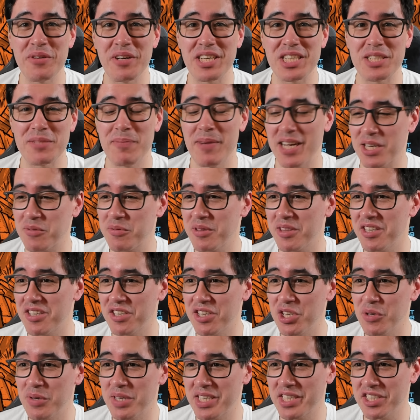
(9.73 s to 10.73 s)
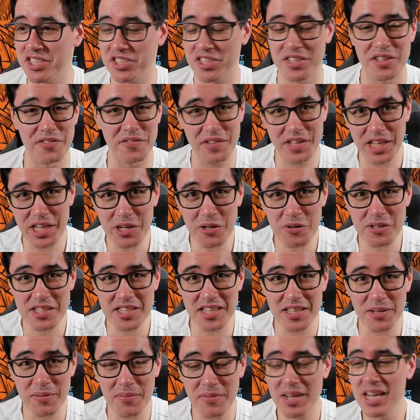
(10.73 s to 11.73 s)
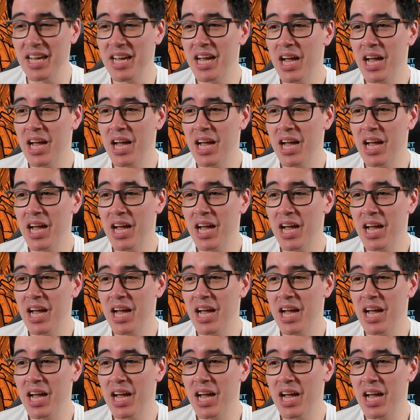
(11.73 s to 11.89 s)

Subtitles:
expect with the new edition of Kill Team,